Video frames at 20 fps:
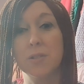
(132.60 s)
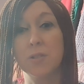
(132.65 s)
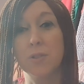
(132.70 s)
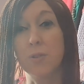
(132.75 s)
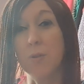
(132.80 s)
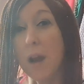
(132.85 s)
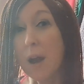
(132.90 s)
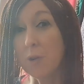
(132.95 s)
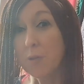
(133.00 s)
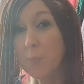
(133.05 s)

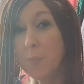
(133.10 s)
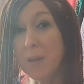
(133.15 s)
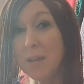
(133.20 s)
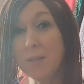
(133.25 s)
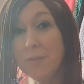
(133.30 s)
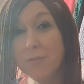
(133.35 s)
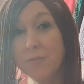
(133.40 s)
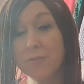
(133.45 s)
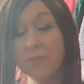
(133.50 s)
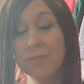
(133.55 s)
ground
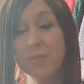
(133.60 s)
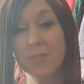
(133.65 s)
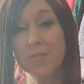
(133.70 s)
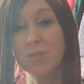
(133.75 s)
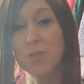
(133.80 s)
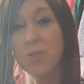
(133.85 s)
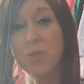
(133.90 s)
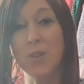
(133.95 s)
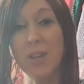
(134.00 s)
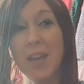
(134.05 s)
beef,
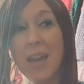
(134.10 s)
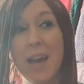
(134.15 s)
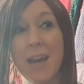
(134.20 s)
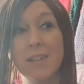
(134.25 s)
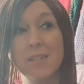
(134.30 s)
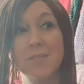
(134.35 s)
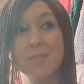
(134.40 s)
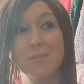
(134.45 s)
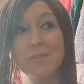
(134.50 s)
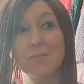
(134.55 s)
you can
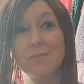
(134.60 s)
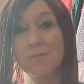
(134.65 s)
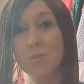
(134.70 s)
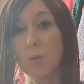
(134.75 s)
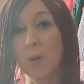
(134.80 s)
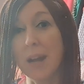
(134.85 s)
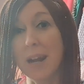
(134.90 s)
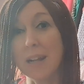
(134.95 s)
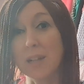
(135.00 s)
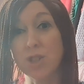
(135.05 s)
get
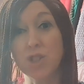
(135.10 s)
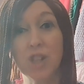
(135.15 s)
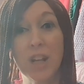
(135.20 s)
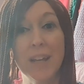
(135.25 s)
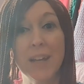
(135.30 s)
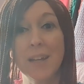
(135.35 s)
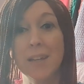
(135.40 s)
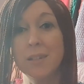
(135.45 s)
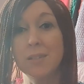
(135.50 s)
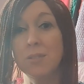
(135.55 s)
organic
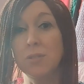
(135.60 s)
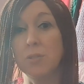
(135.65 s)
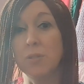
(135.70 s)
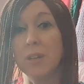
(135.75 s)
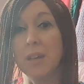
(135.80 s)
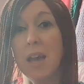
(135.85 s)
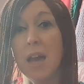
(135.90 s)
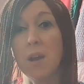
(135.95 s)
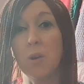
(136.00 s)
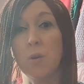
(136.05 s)
chicken, you
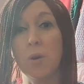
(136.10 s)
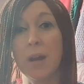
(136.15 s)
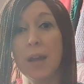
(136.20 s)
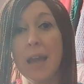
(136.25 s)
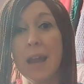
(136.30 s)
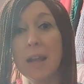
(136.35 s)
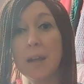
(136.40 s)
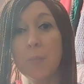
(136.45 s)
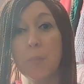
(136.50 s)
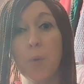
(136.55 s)
can get
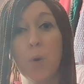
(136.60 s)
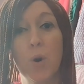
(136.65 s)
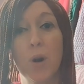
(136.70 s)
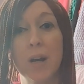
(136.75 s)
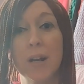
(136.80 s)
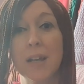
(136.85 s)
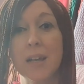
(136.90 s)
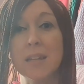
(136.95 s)
organic pork.